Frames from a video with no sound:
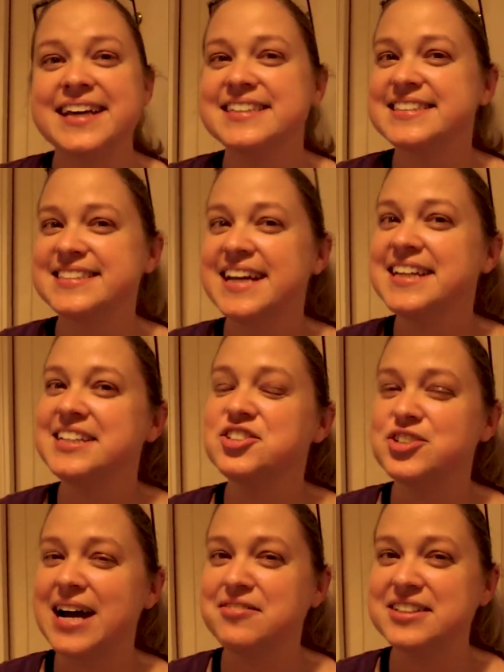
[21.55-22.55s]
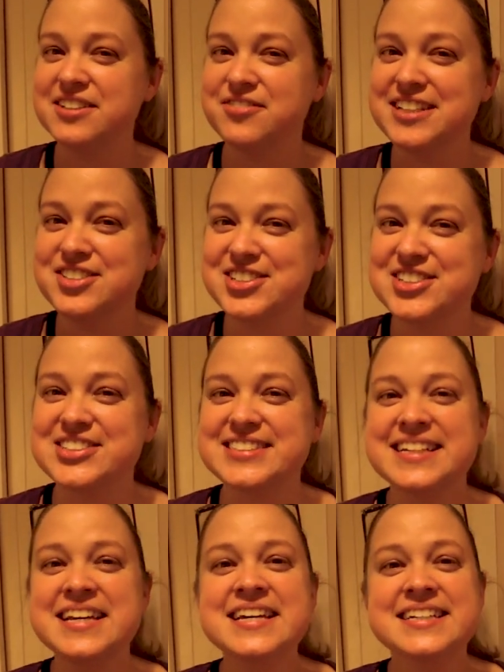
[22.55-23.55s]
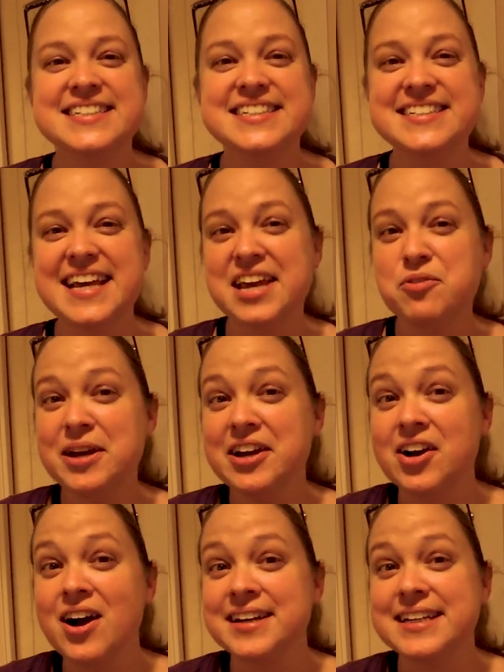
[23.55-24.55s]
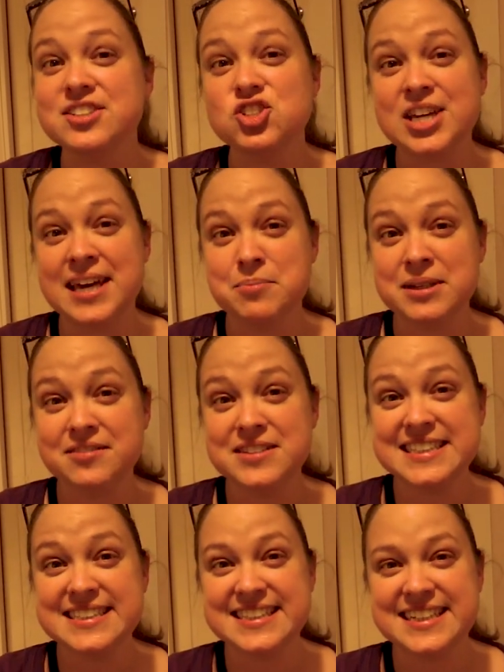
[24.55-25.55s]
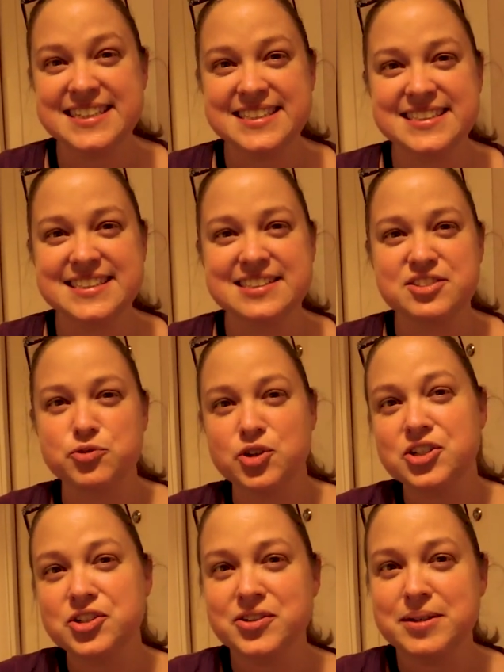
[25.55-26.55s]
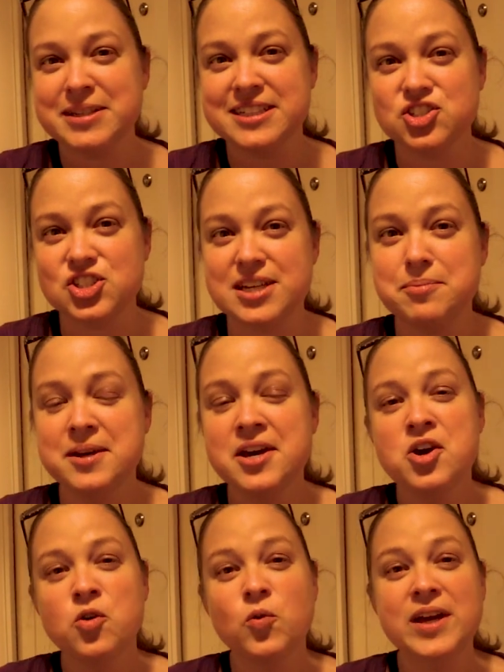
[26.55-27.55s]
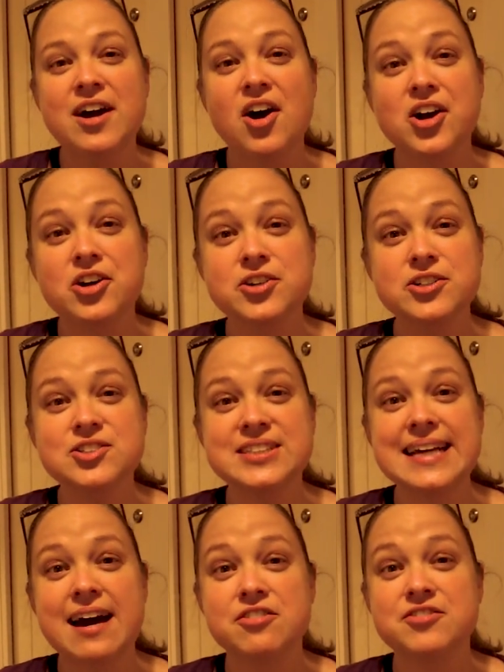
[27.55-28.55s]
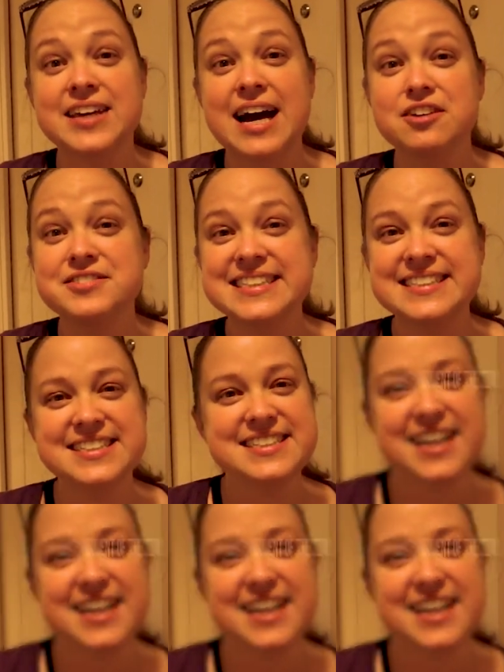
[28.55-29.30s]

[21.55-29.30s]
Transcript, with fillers: and exciting travel adventures. Today we are on Enchantment of the Seas. This is Royal Caribbean ship. We are cruising out of Galveston,